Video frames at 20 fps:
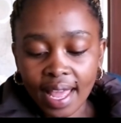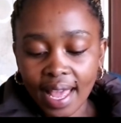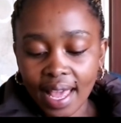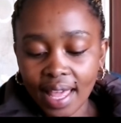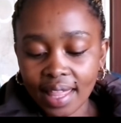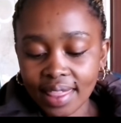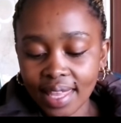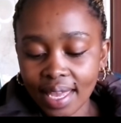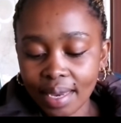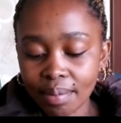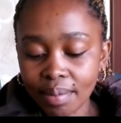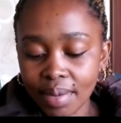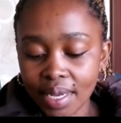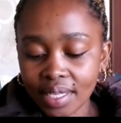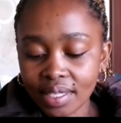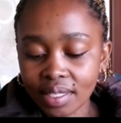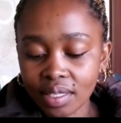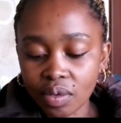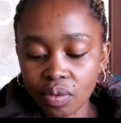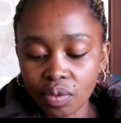And that
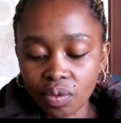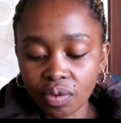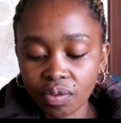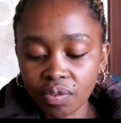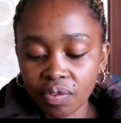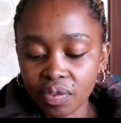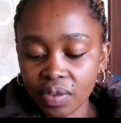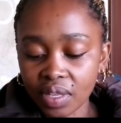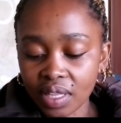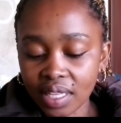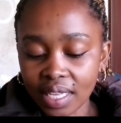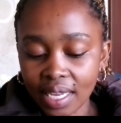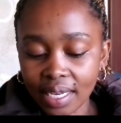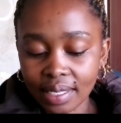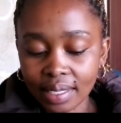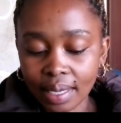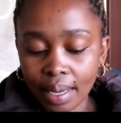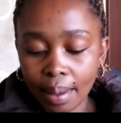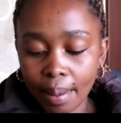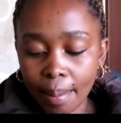makes the rule feel that
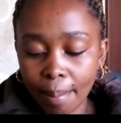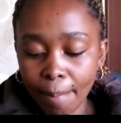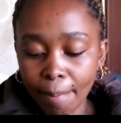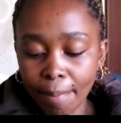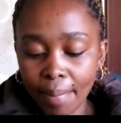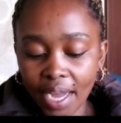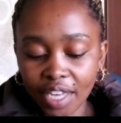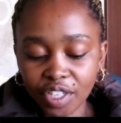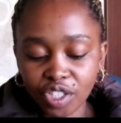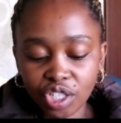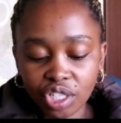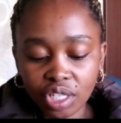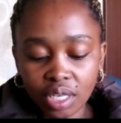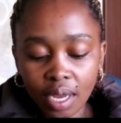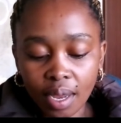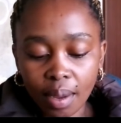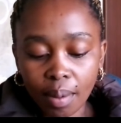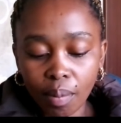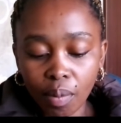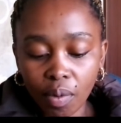
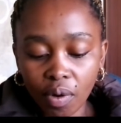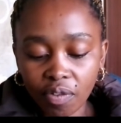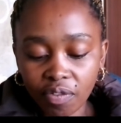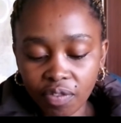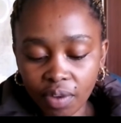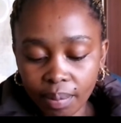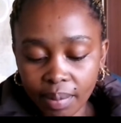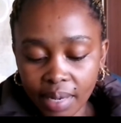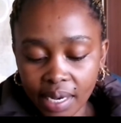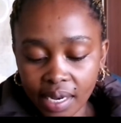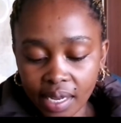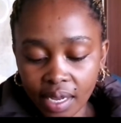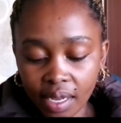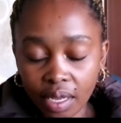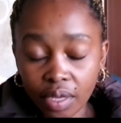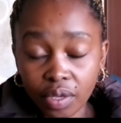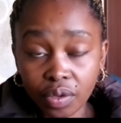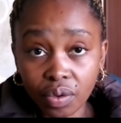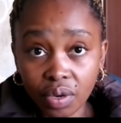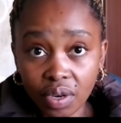much more familiar,
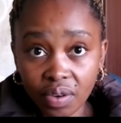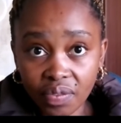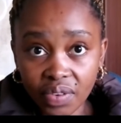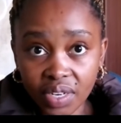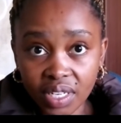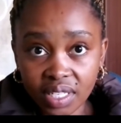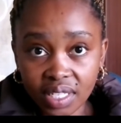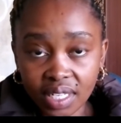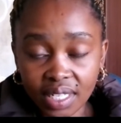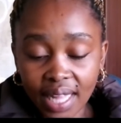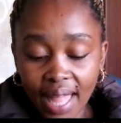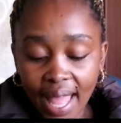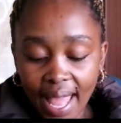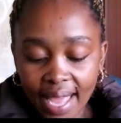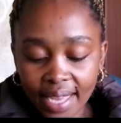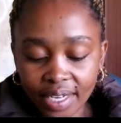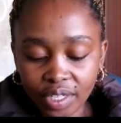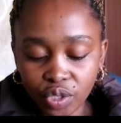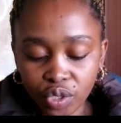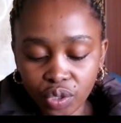universal,
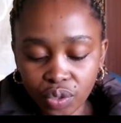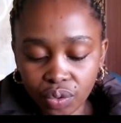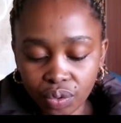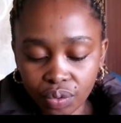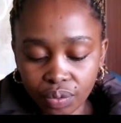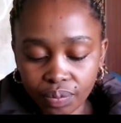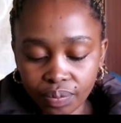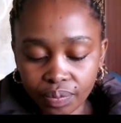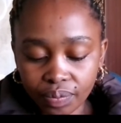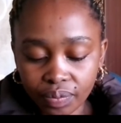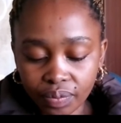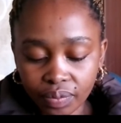and true.